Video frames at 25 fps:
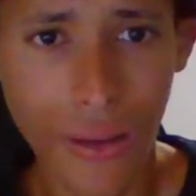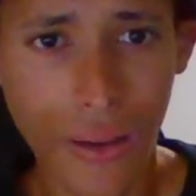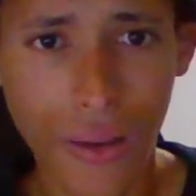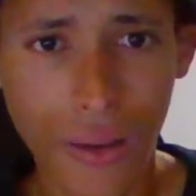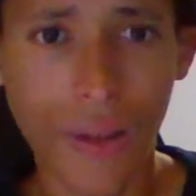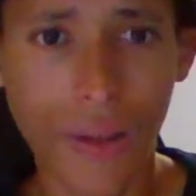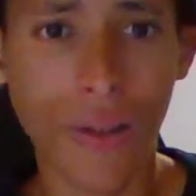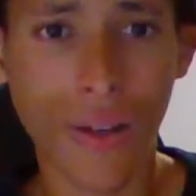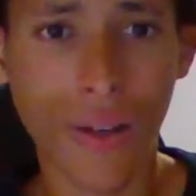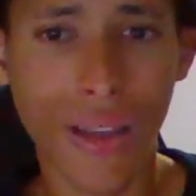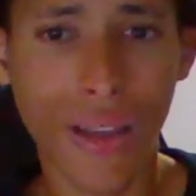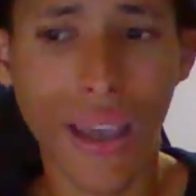
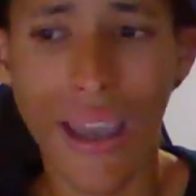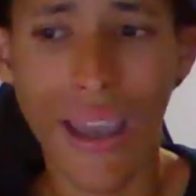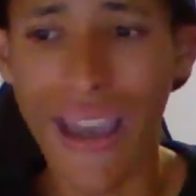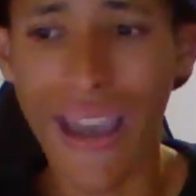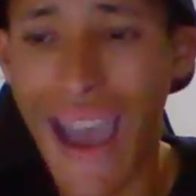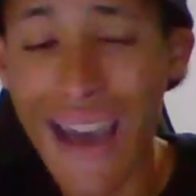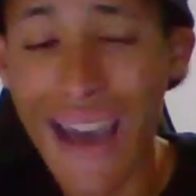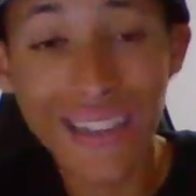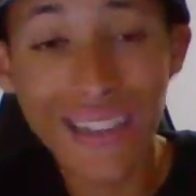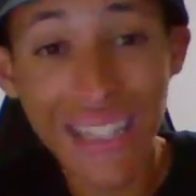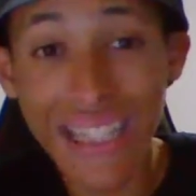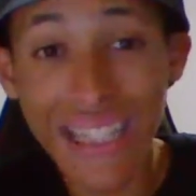Okay,
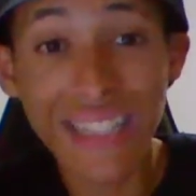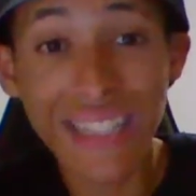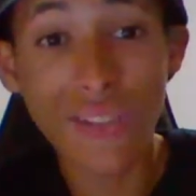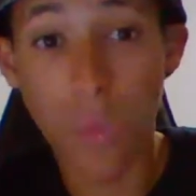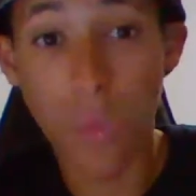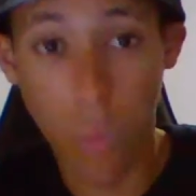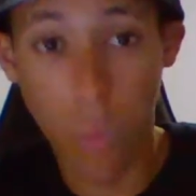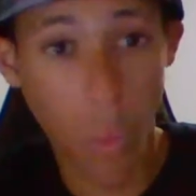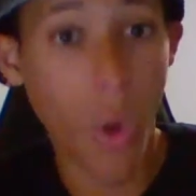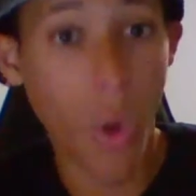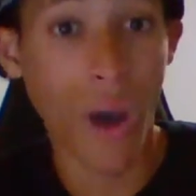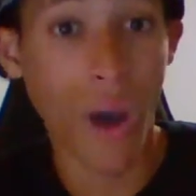at least
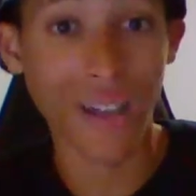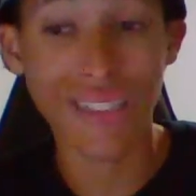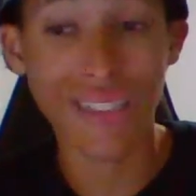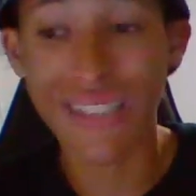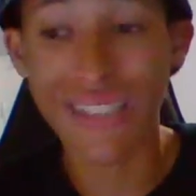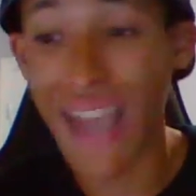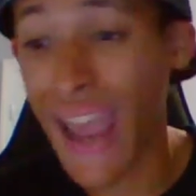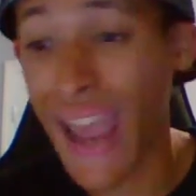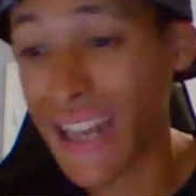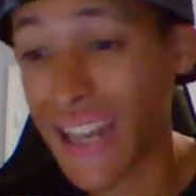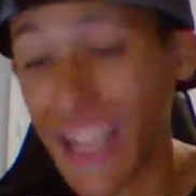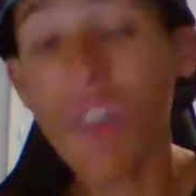once.
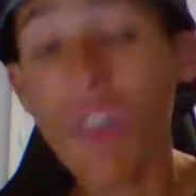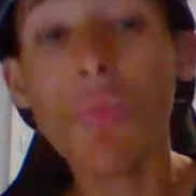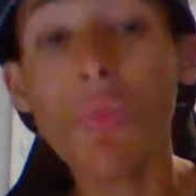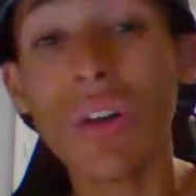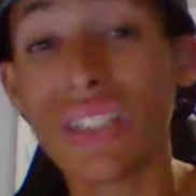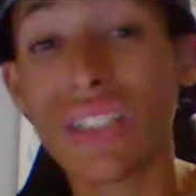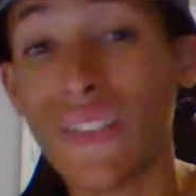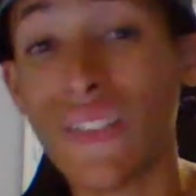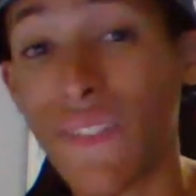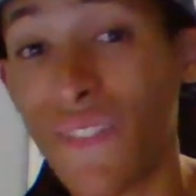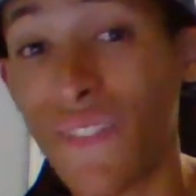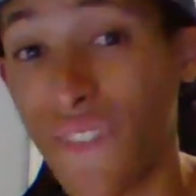And it
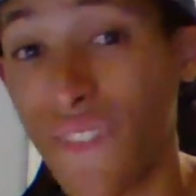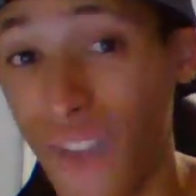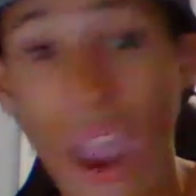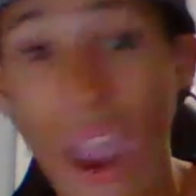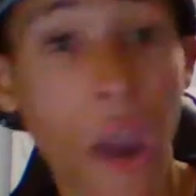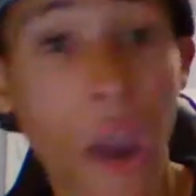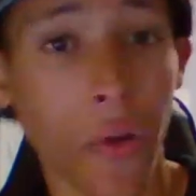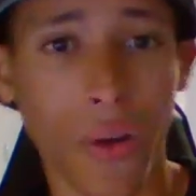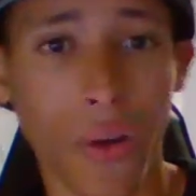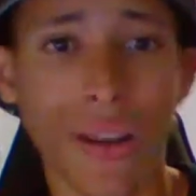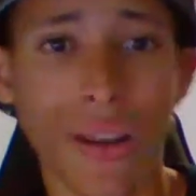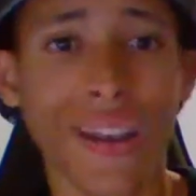was
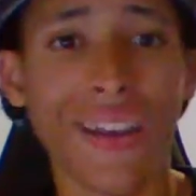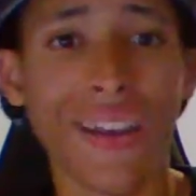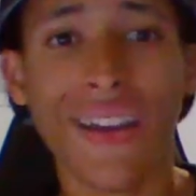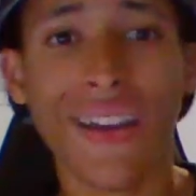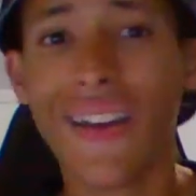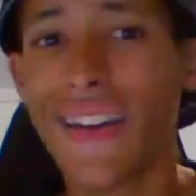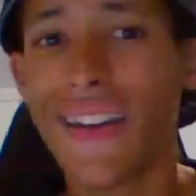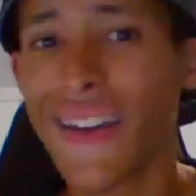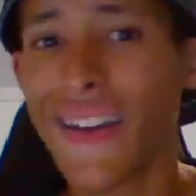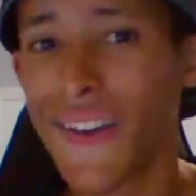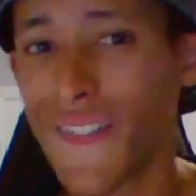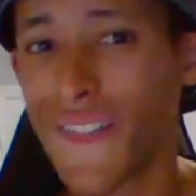very,
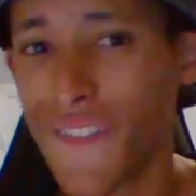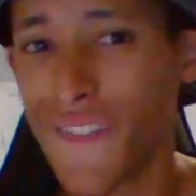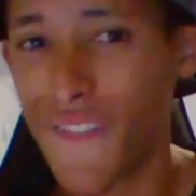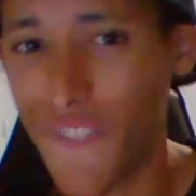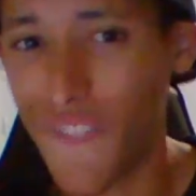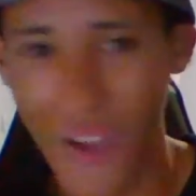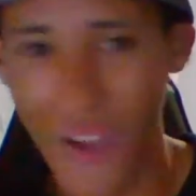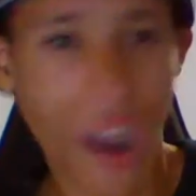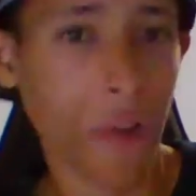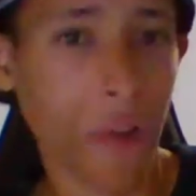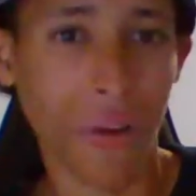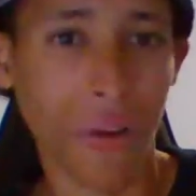
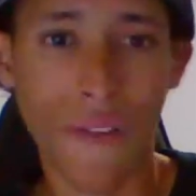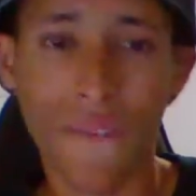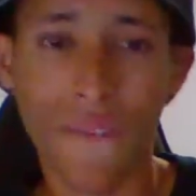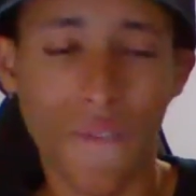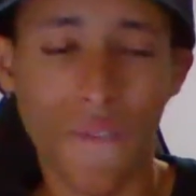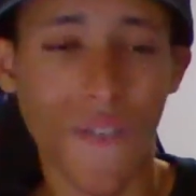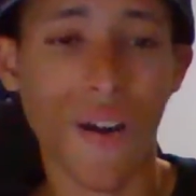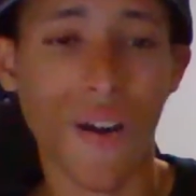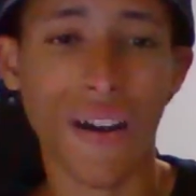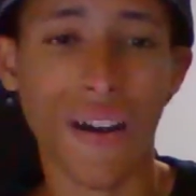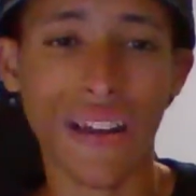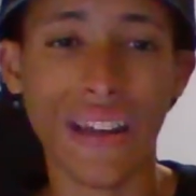very
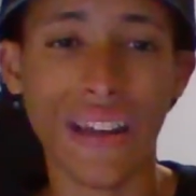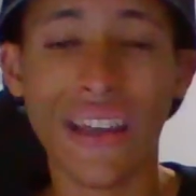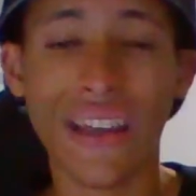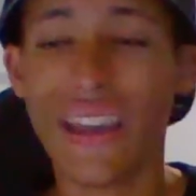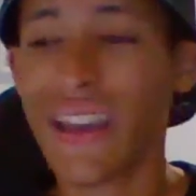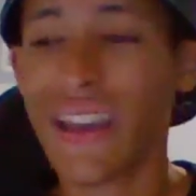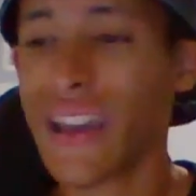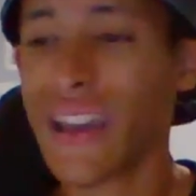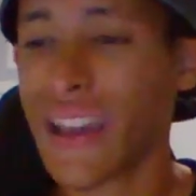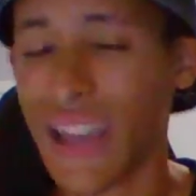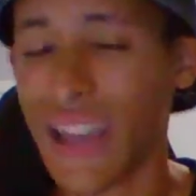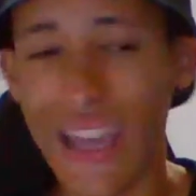fun,
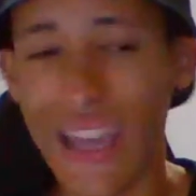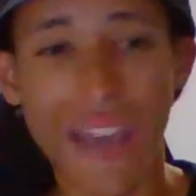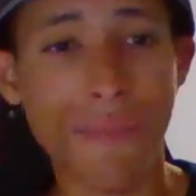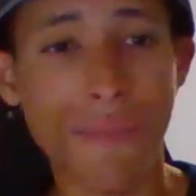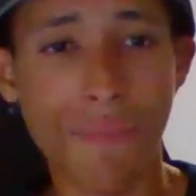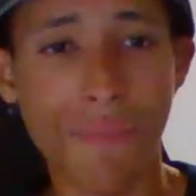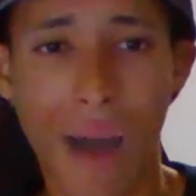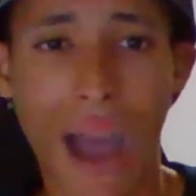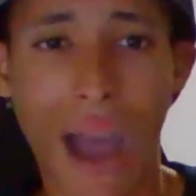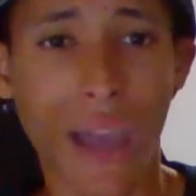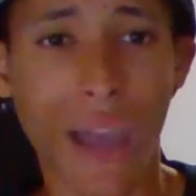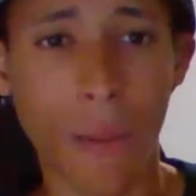in
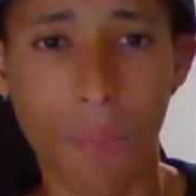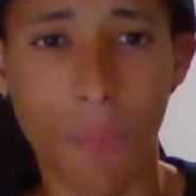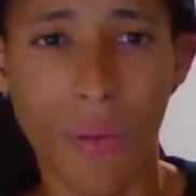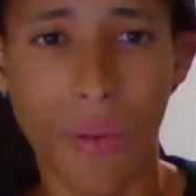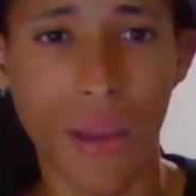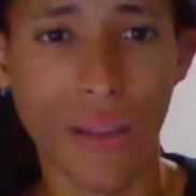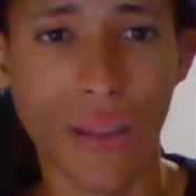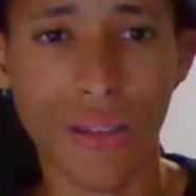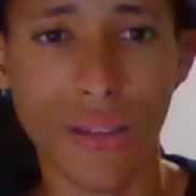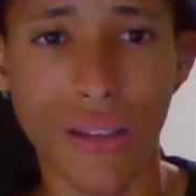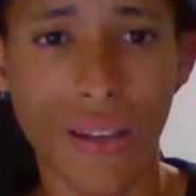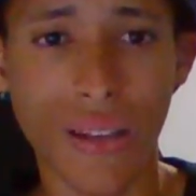my
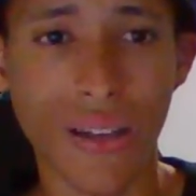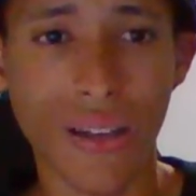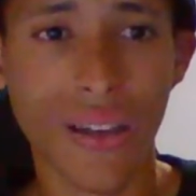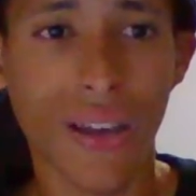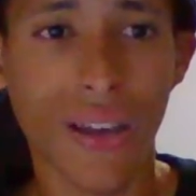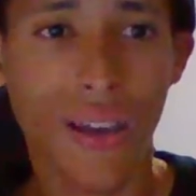opinion.